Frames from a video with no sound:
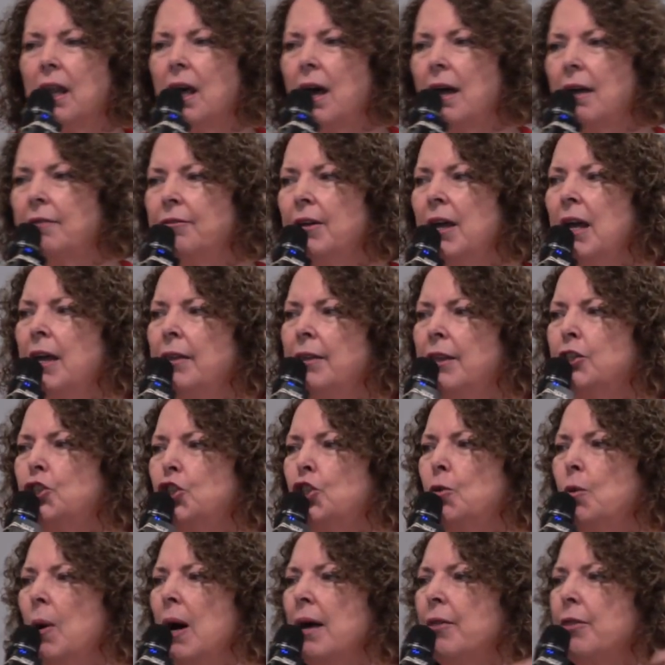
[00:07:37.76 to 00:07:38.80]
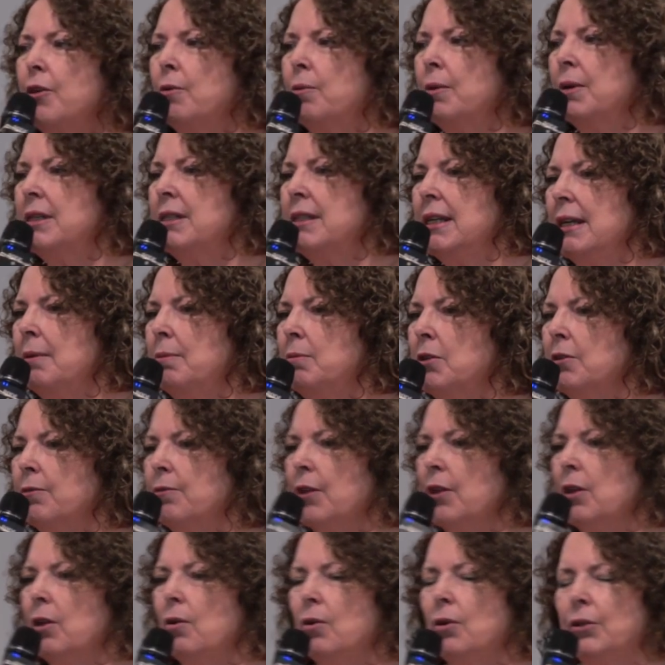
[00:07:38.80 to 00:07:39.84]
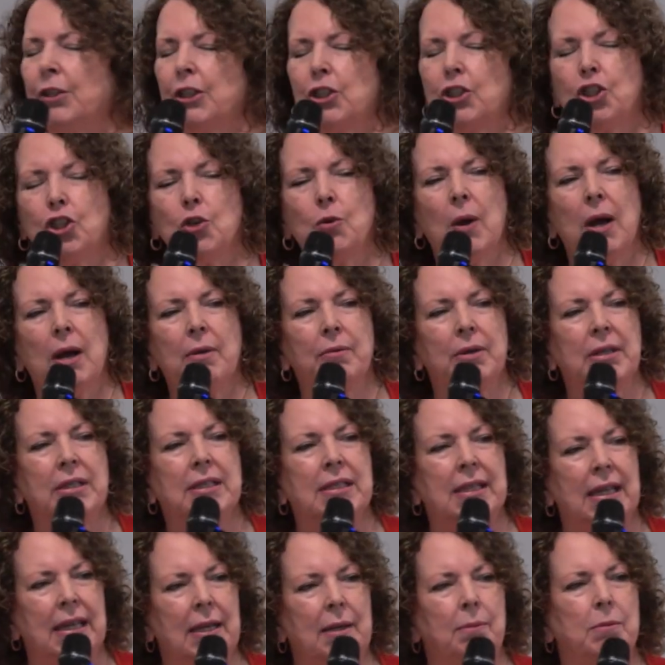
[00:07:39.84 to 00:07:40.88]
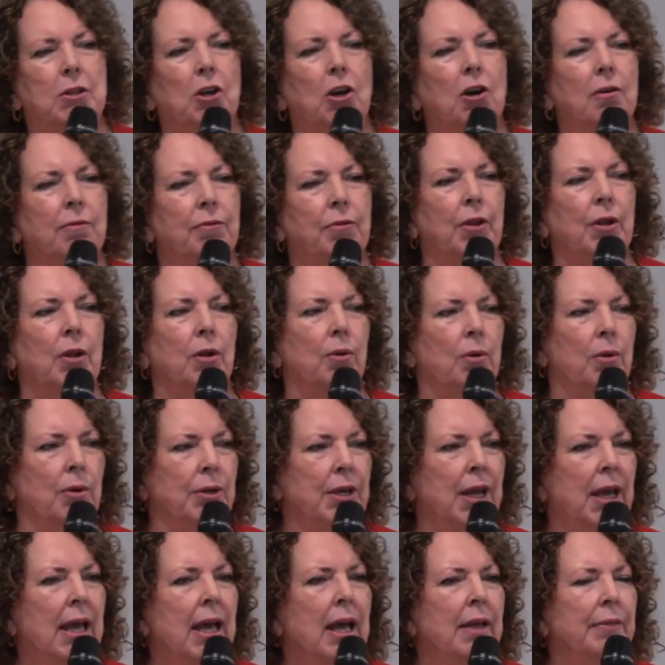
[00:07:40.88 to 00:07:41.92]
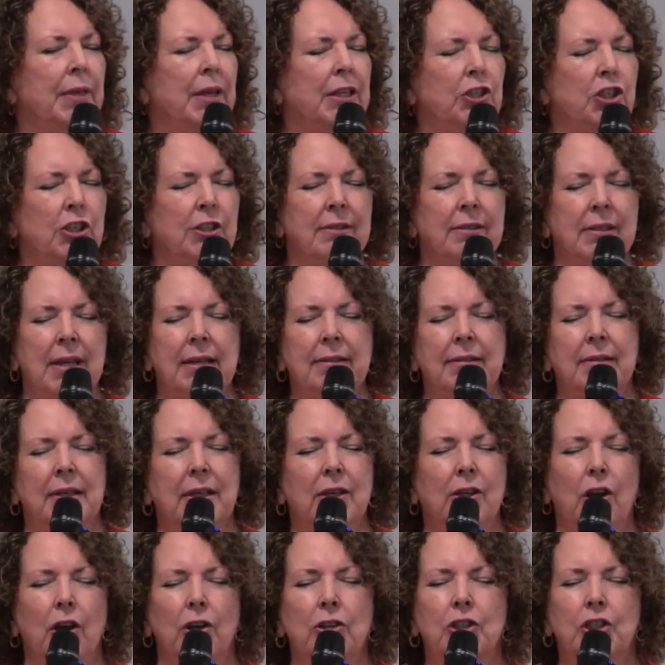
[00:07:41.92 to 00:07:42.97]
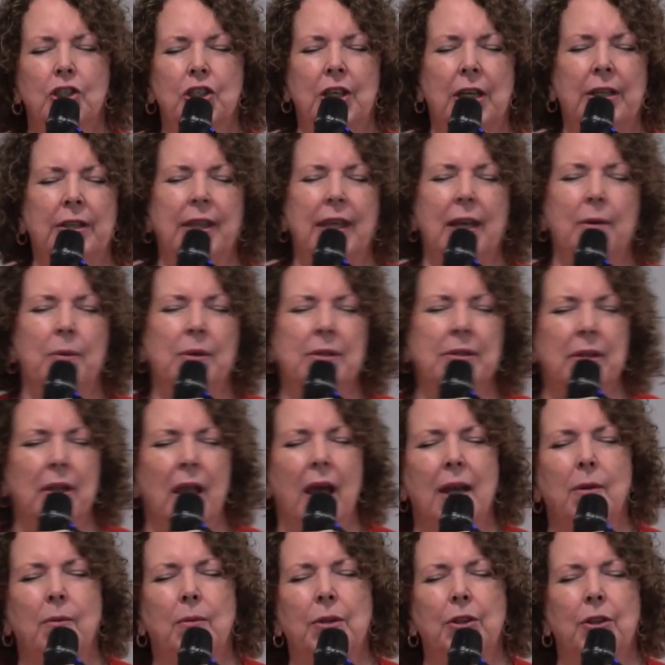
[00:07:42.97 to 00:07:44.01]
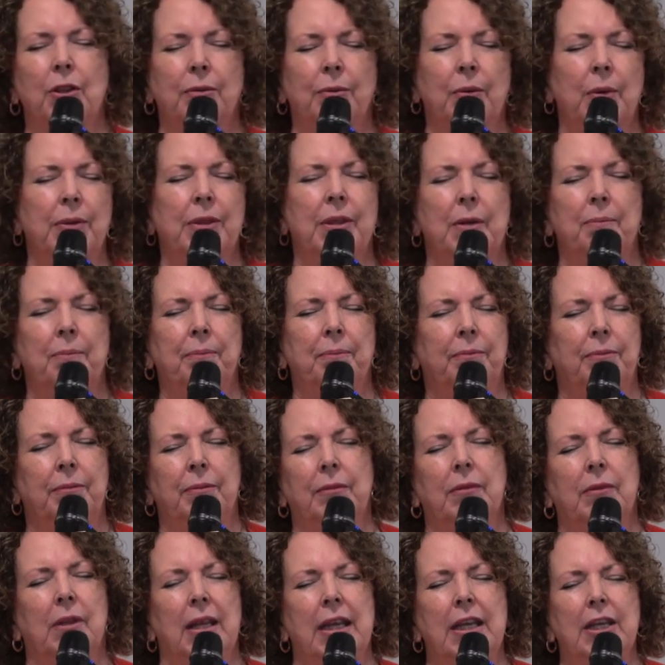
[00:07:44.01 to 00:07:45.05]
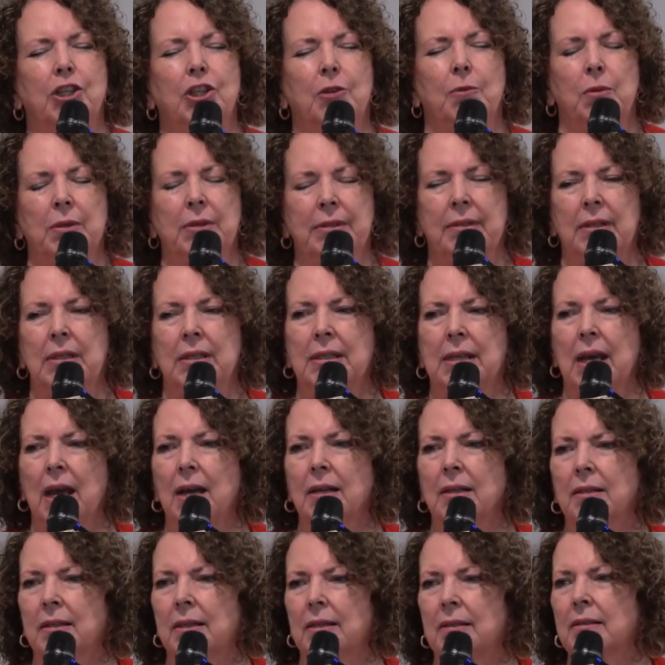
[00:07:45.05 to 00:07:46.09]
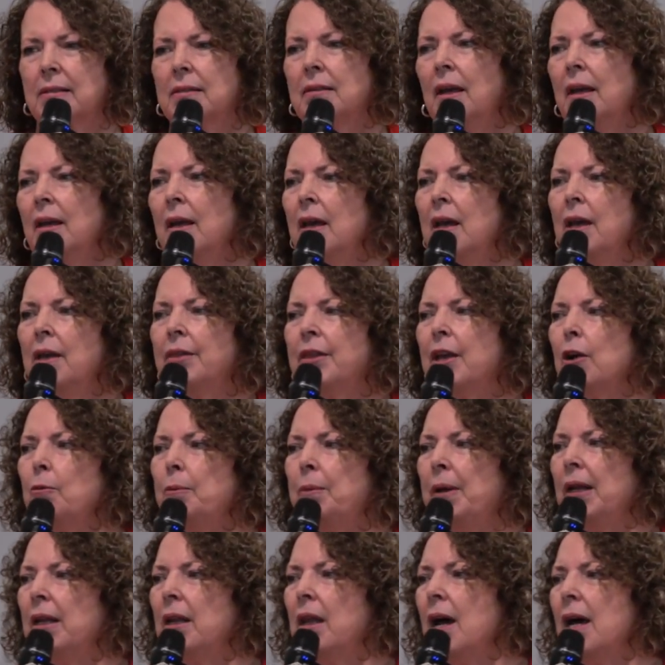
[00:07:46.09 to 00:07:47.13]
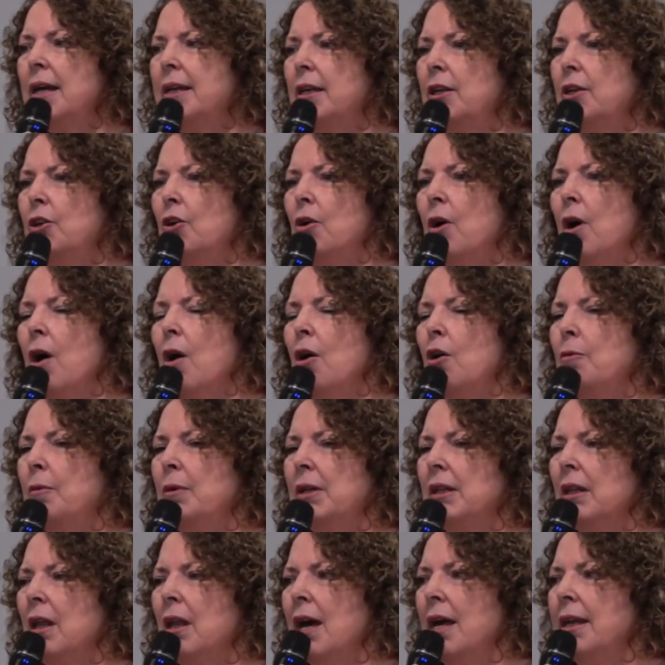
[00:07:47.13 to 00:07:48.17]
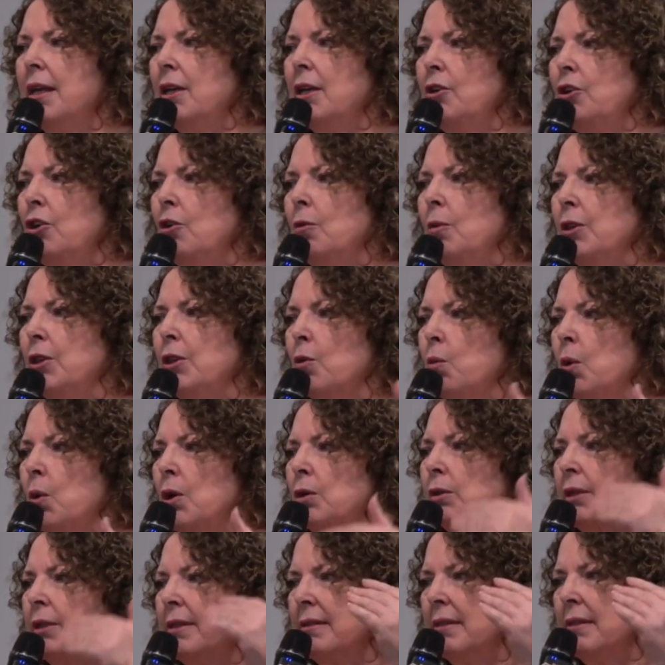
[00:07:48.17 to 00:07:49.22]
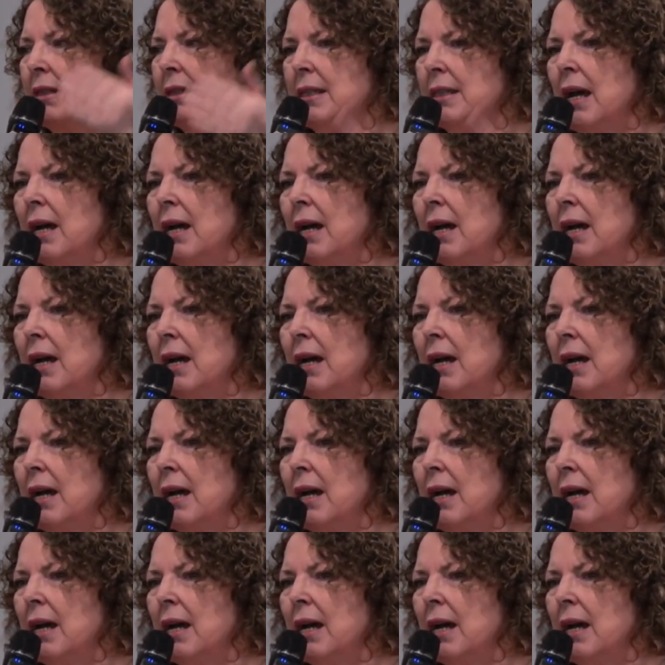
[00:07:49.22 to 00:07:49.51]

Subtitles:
life, that you are the redeemed of the Lord, that you are redeemed of the Lord. That just as in Goshen there was light when the Egypt was in darkness, there'll be light in your home and light in you when the world is in